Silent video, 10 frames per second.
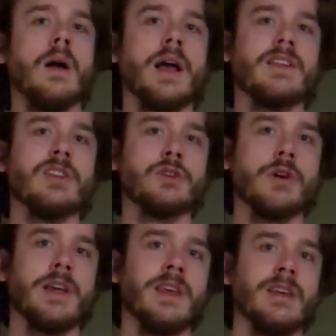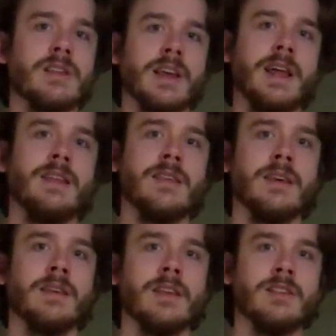I guess the trick is, like
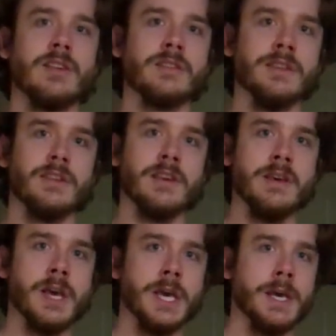anything, consistency.